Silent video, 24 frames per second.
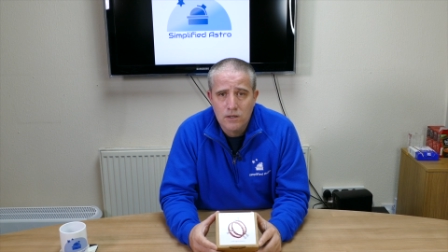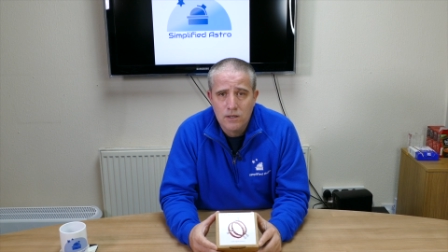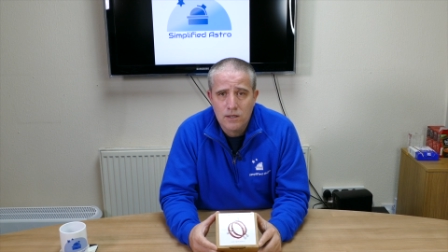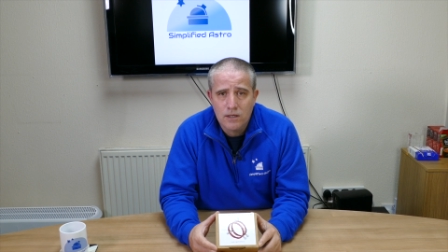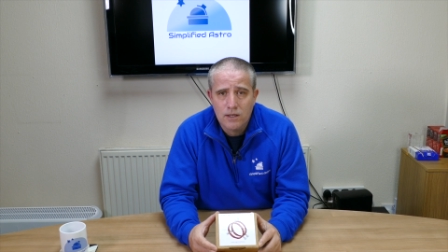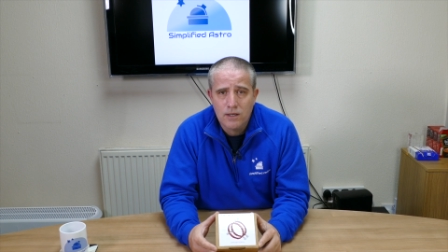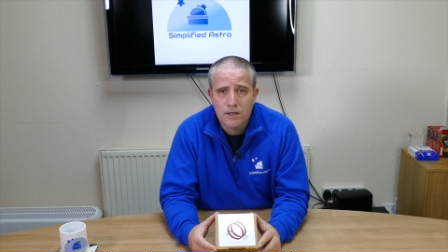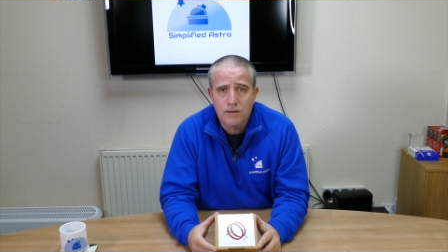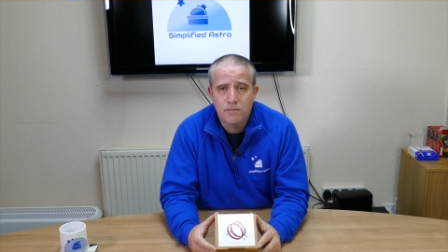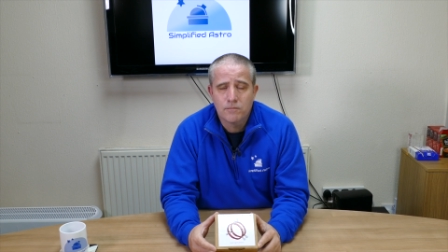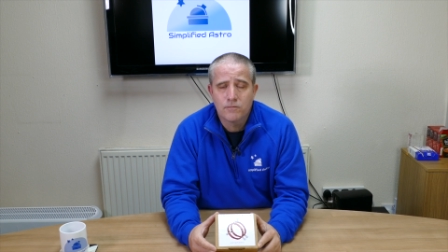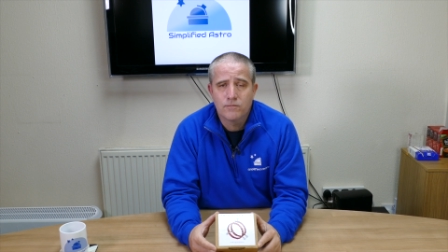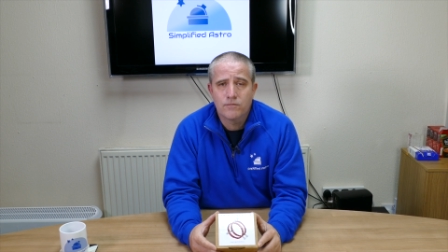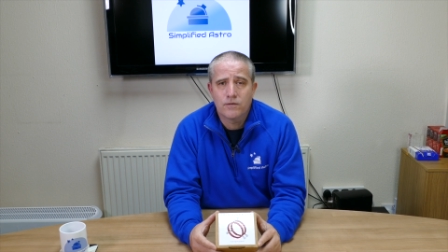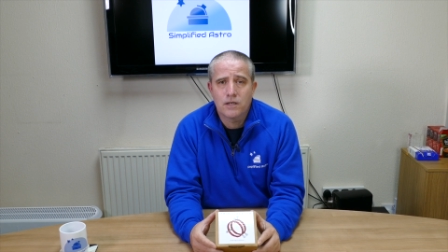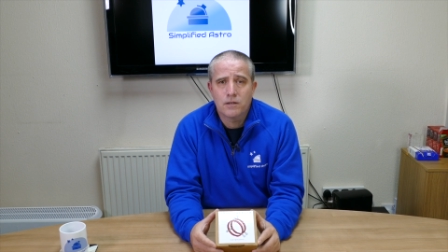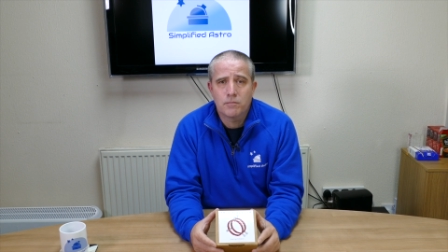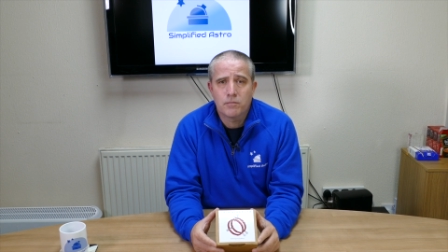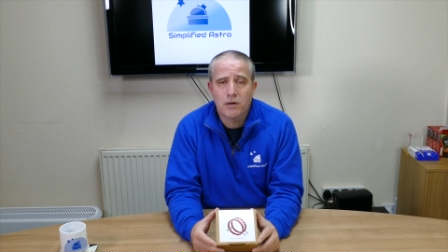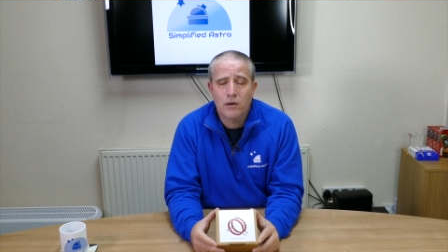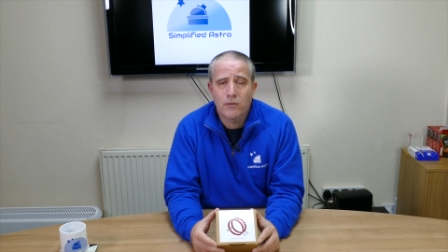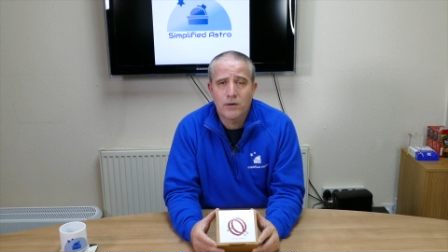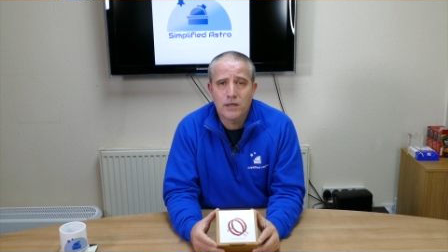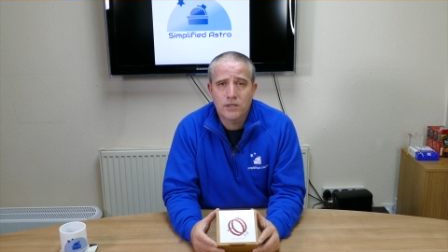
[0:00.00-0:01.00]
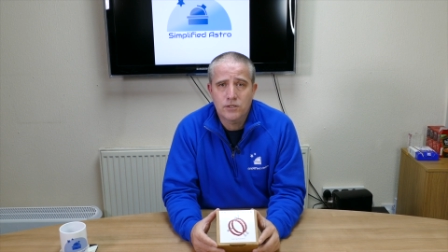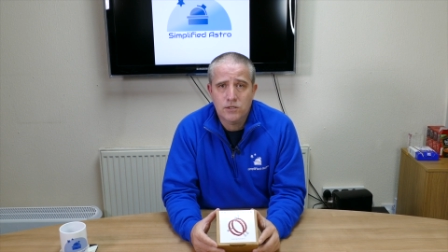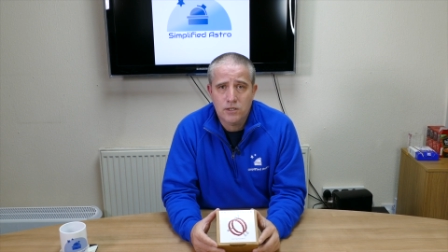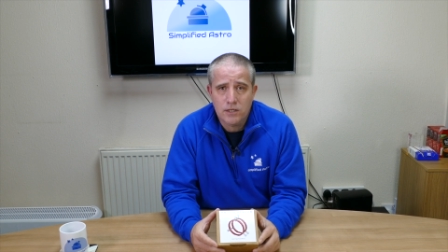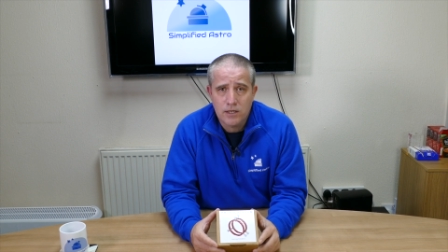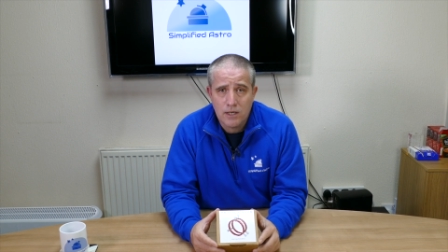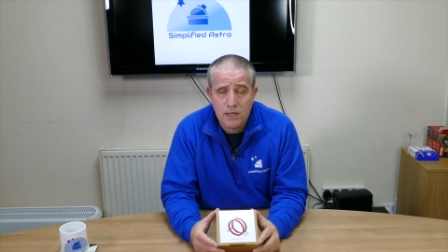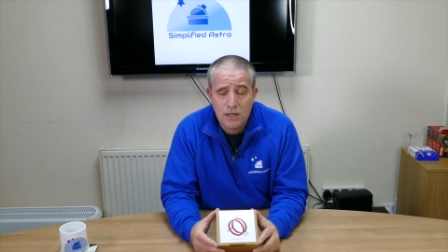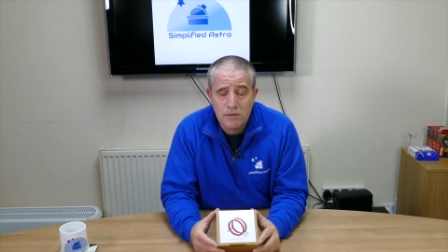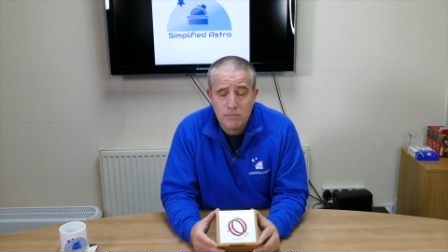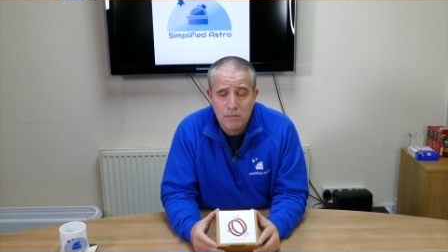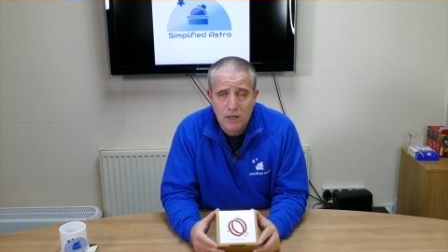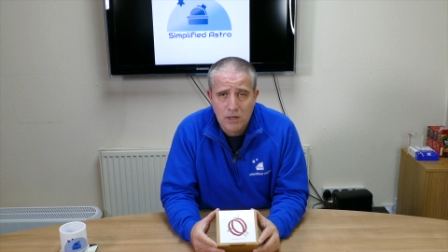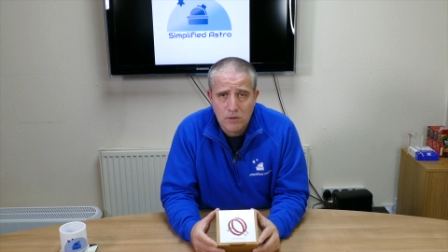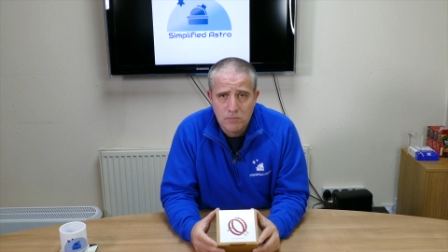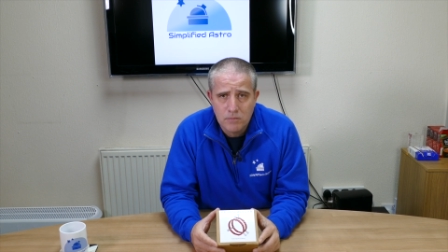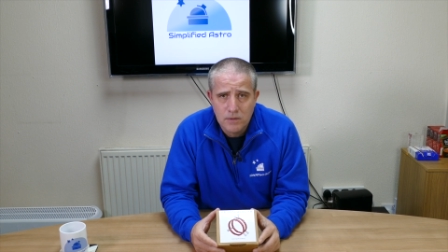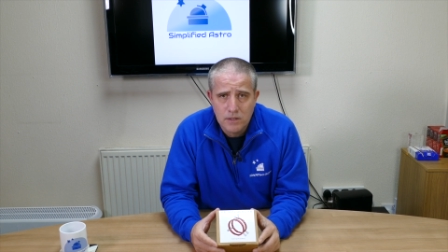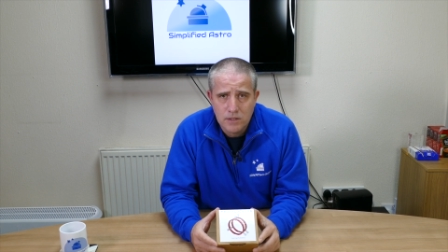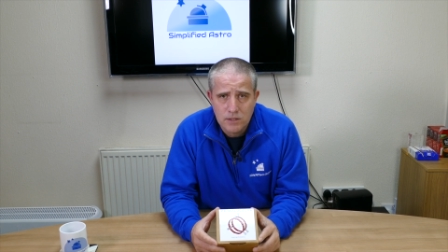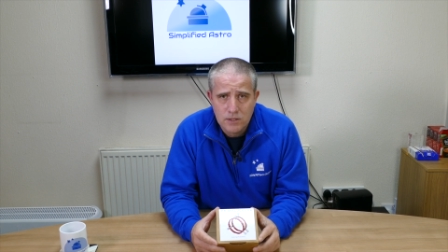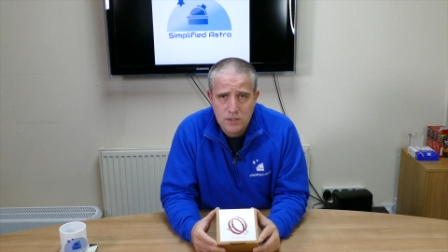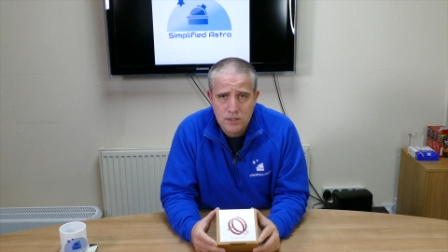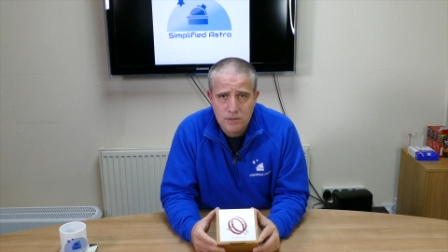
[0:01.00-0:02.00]
um, Filippo, actually emailed
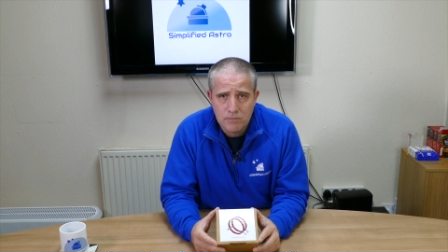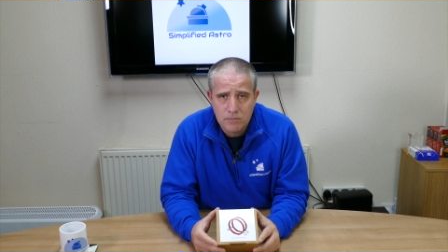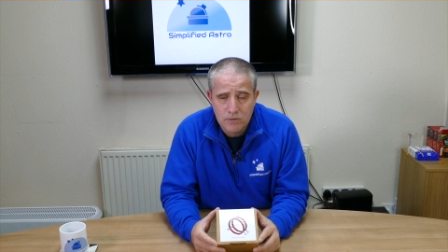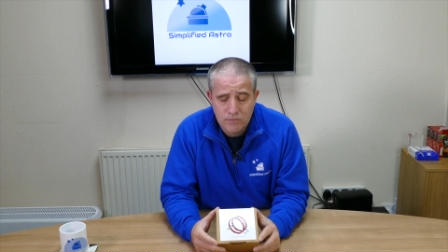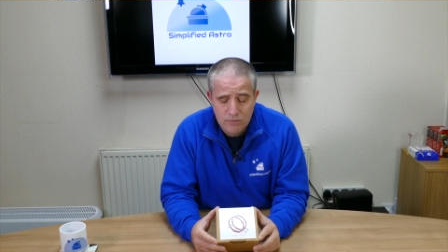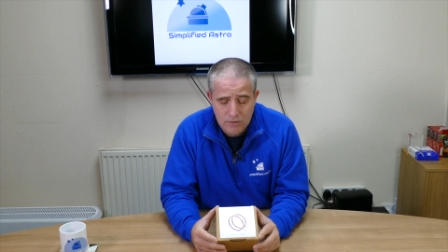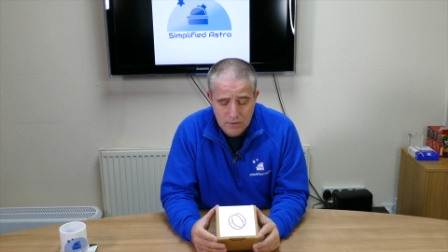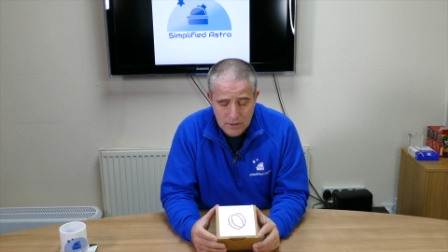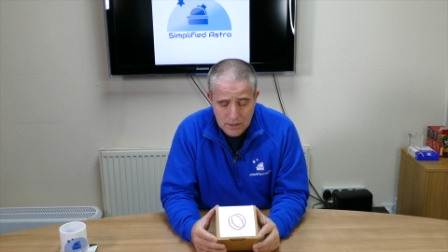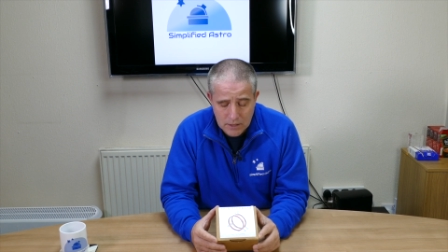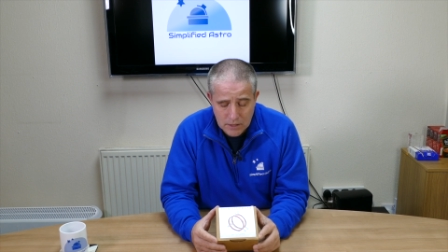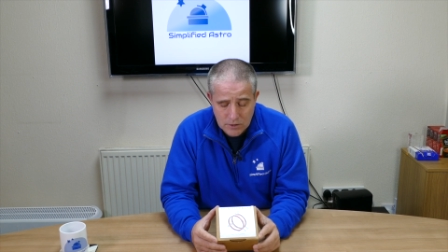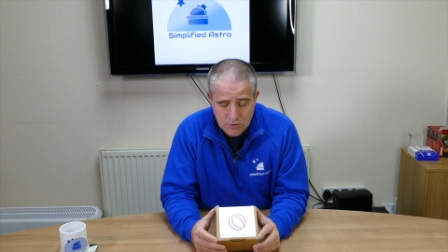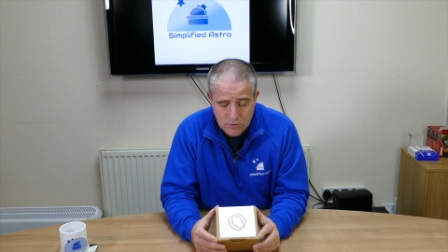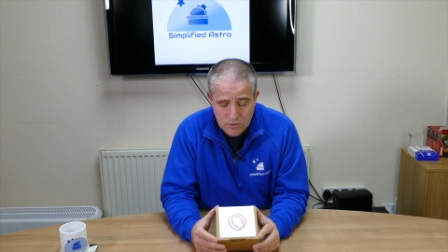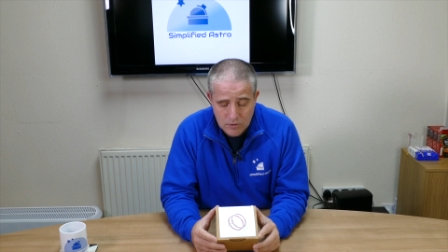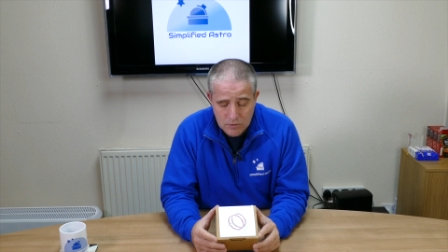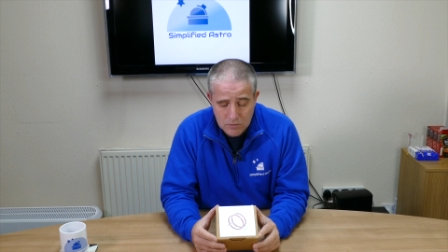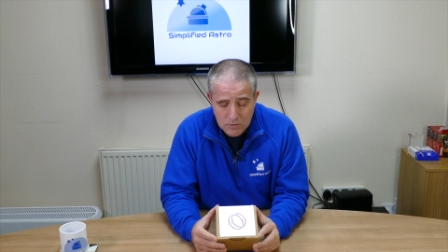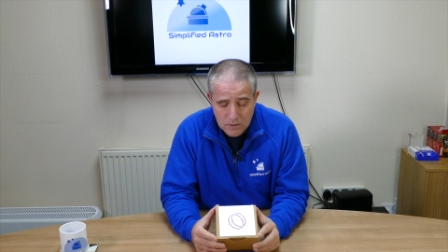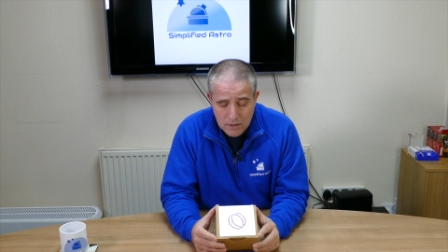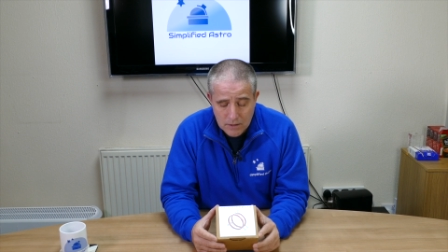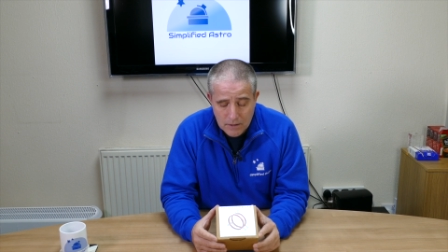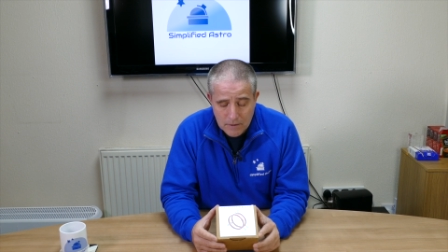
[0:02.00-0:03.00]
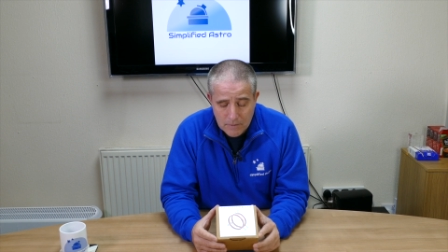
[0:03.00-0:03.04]
me at Simplified Astro